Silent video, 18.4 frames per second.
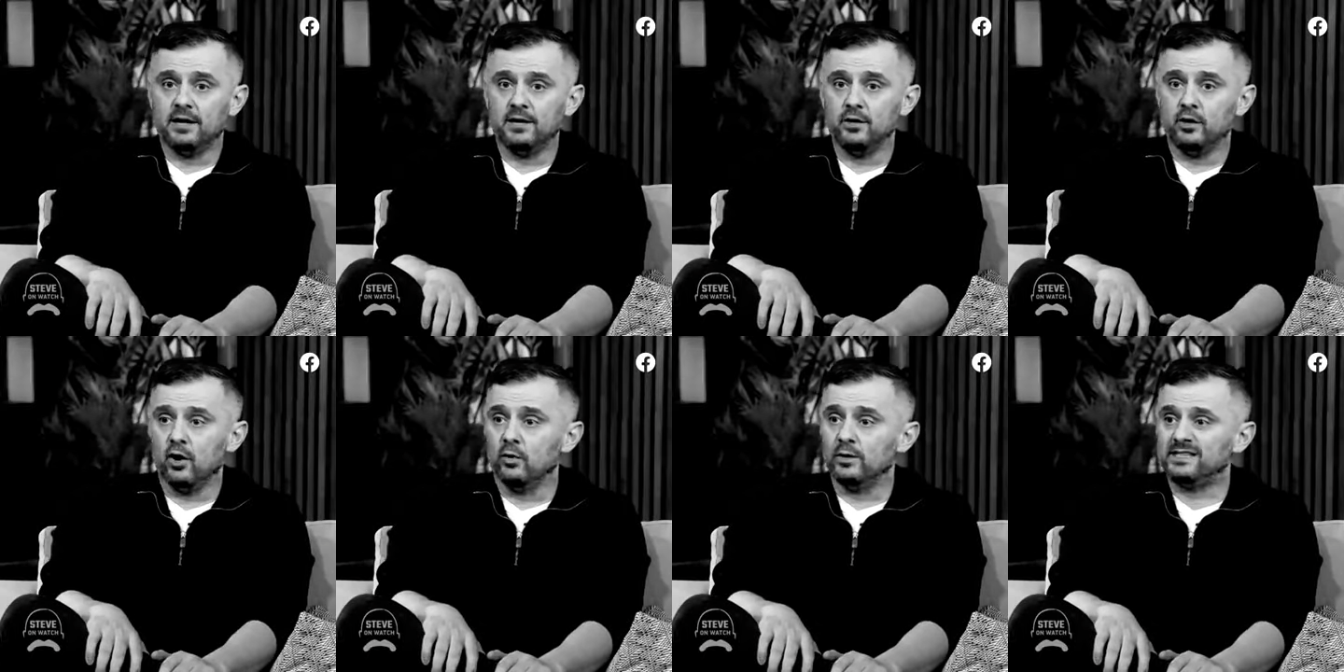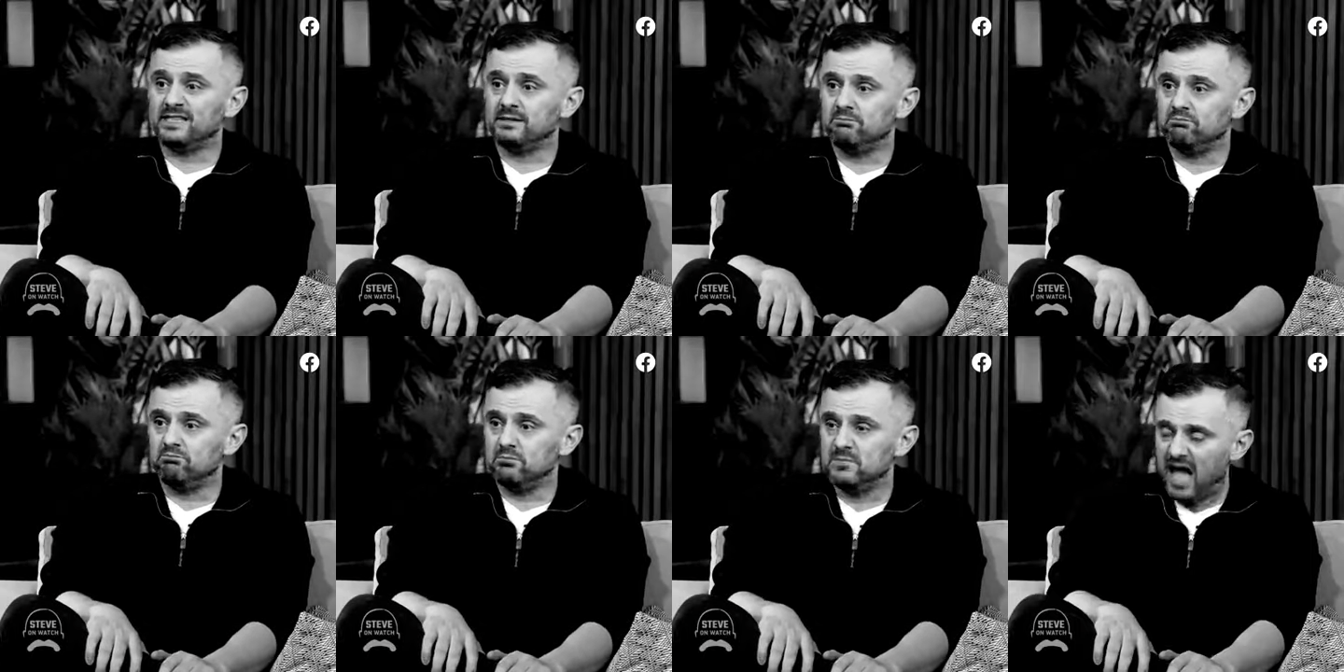and you go,
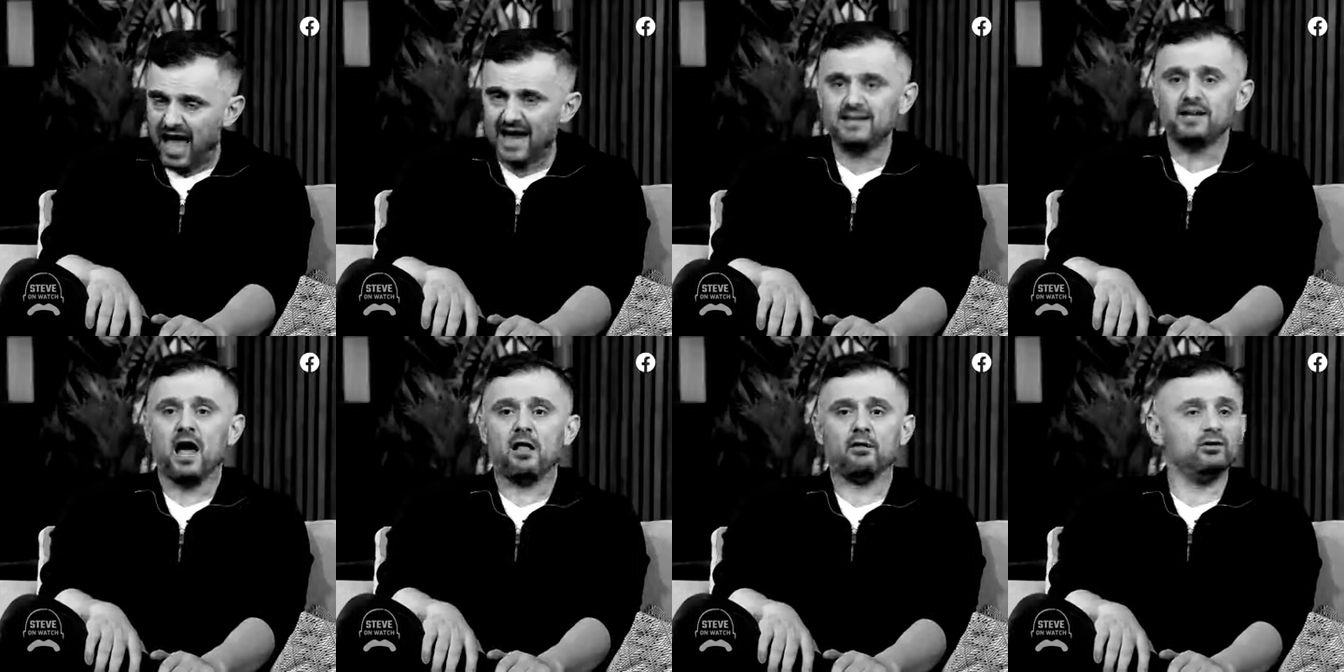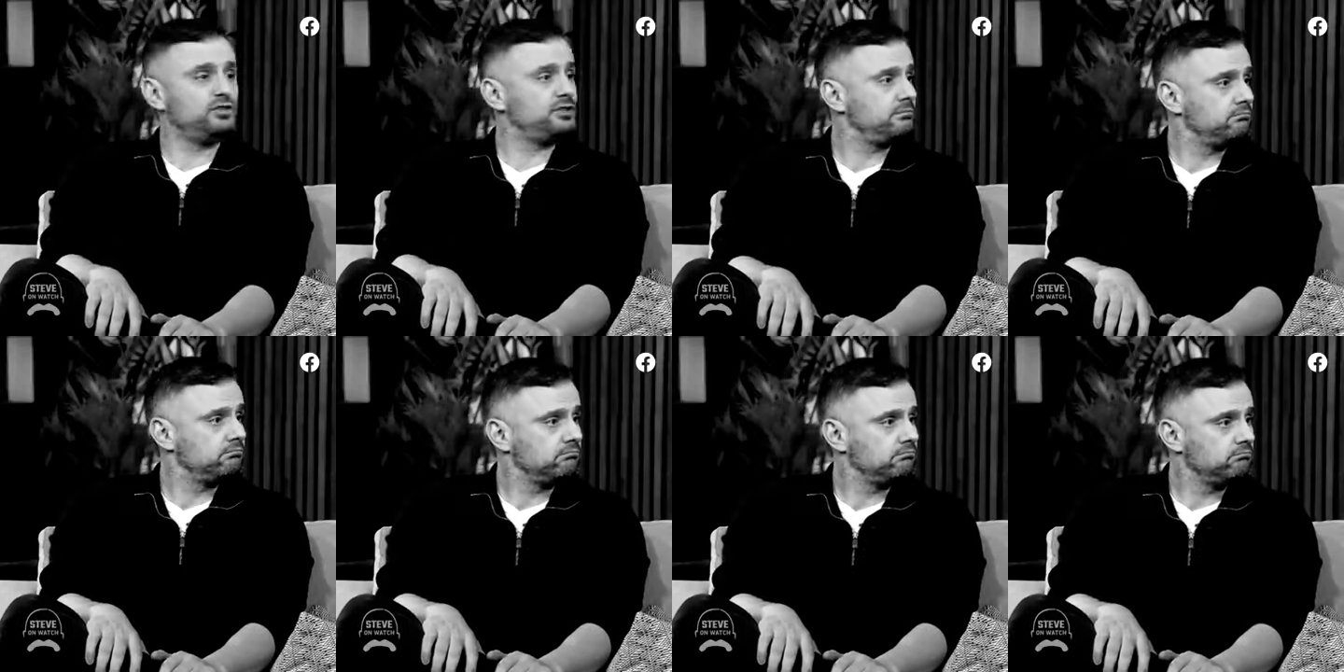it's $9.
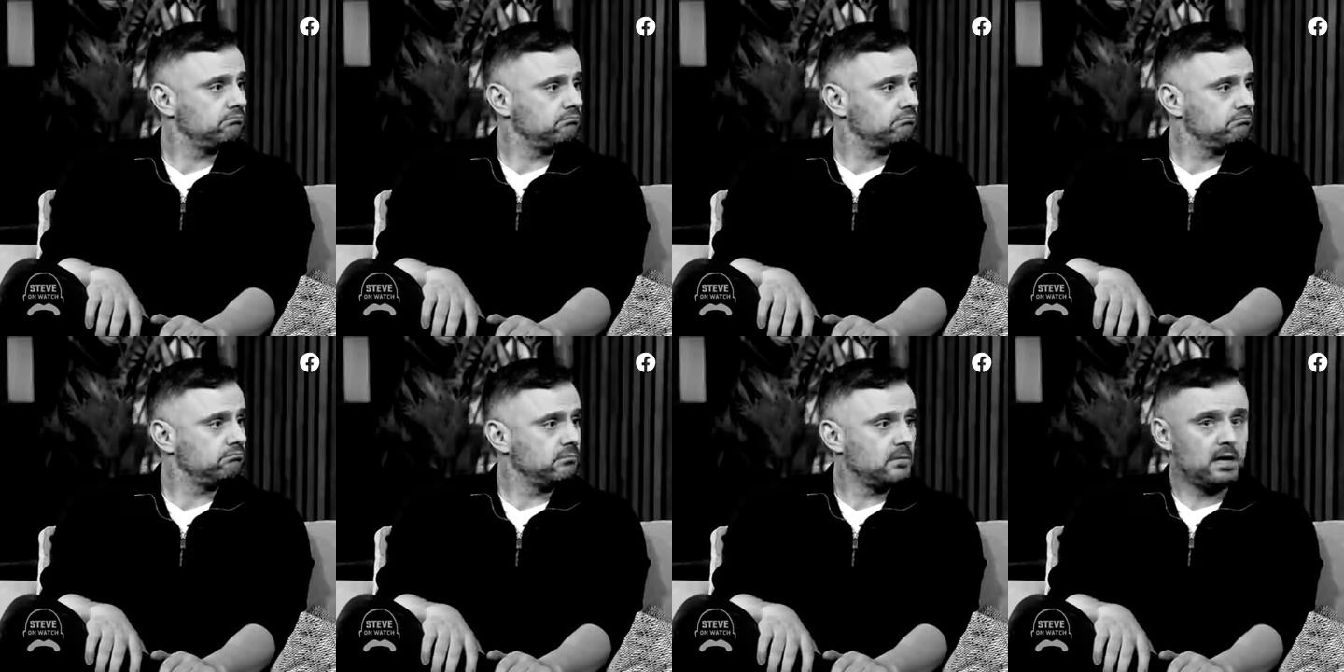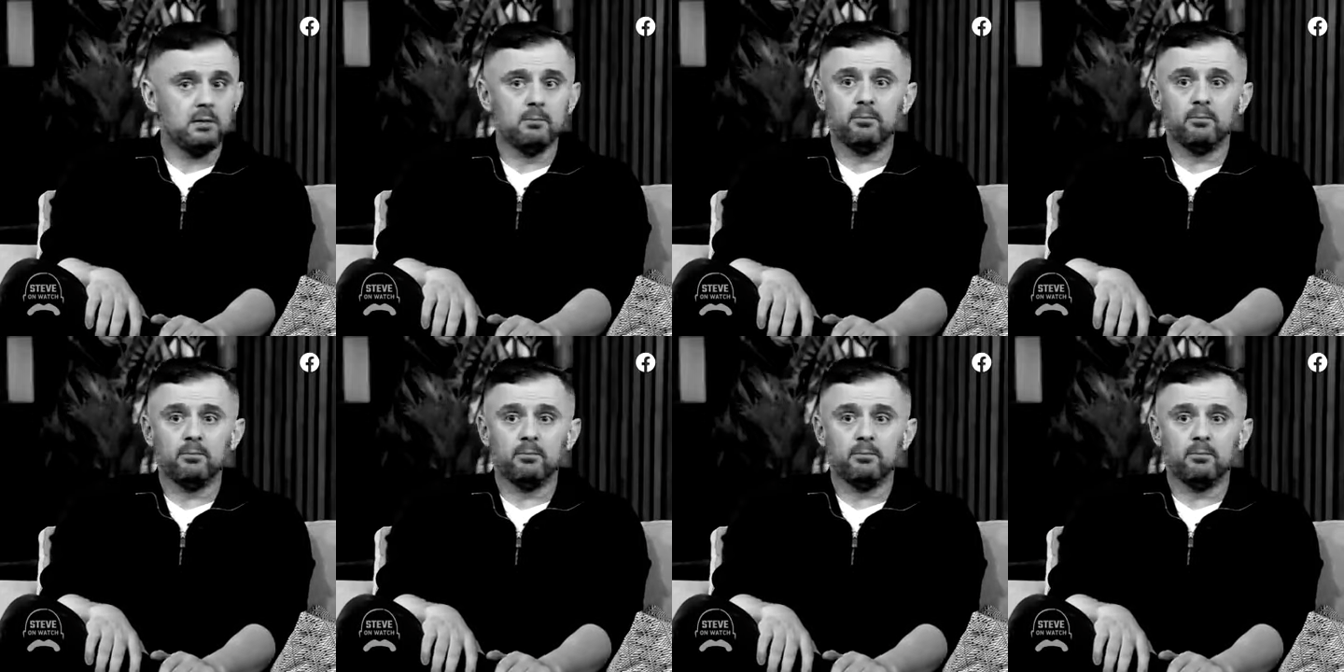dollars mm hmm